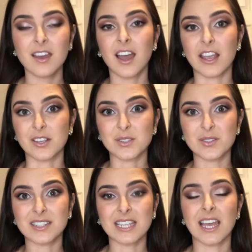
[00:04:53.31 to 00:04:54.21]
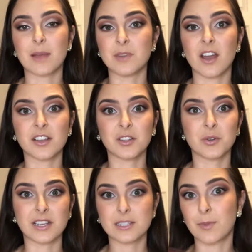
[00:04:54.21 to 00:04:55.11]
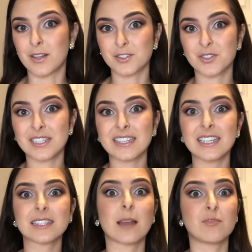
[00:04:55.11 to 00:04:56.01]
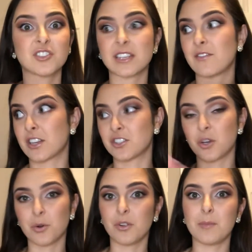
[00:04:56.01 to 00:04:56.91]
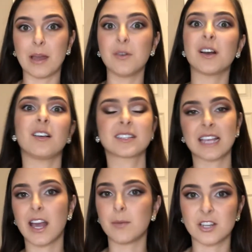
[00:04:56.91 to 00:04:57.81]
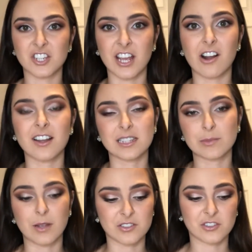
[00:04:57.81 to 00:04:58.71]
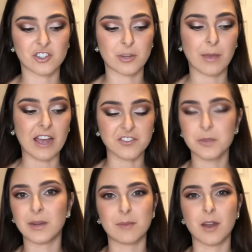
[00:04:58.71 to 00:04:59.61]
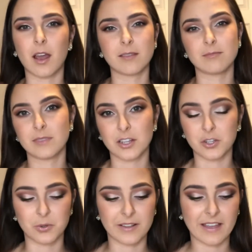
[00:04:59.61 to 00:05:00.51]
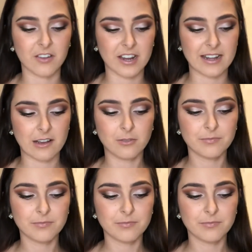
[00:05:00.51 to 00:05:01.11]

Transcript: I also did say I'm not including sponsors in this. I'm just giving a total amount. I'll say how much I got in sponsorship after, but I'm not including that right now.